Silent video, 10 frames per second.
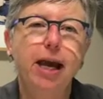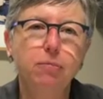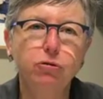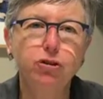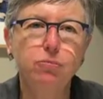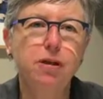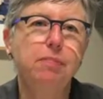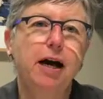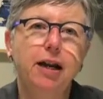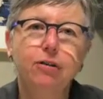able to be
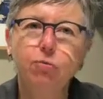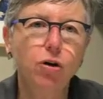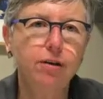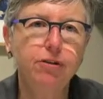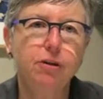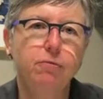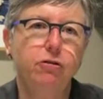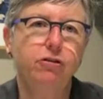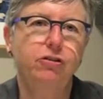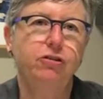part of whatever the
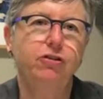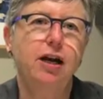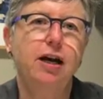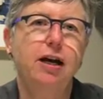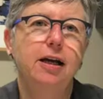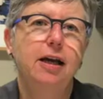processes are.